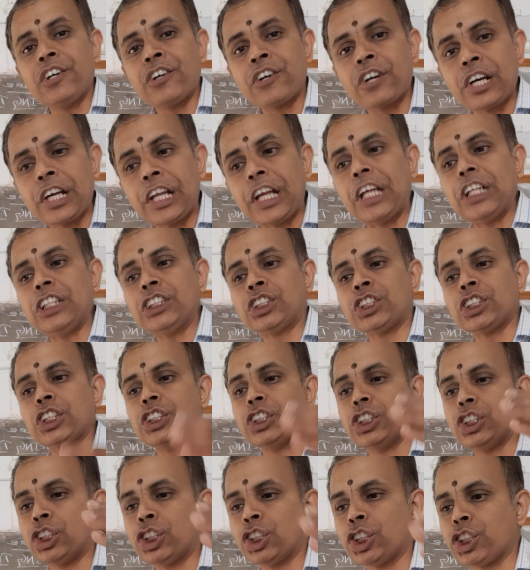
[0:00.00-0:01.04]

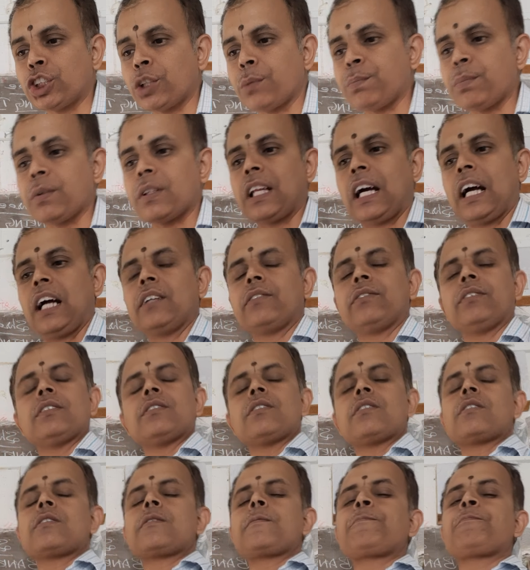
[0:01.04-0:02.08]
relationship. That
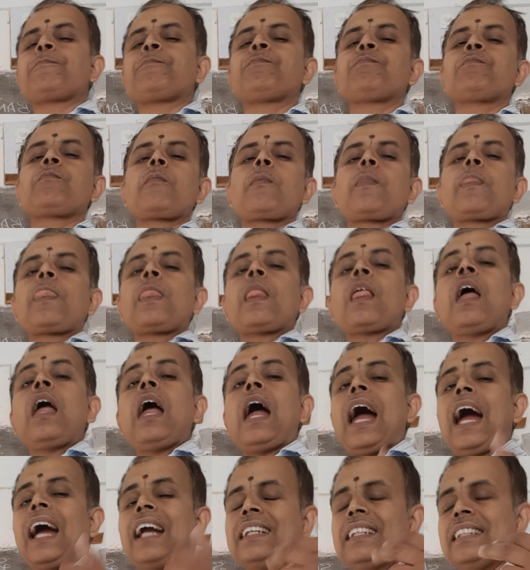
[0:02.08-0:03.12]

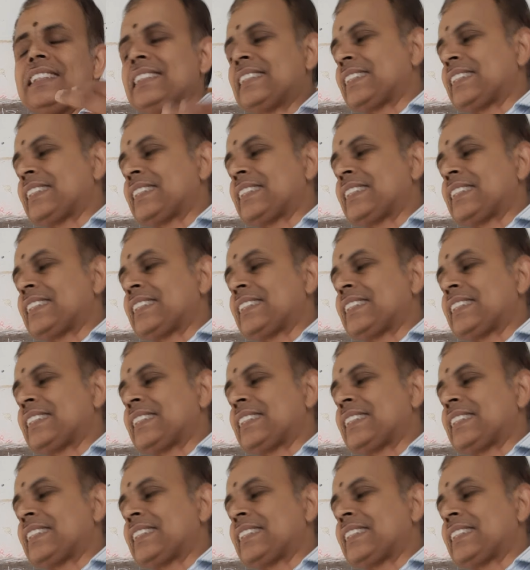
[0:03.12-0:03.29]
and then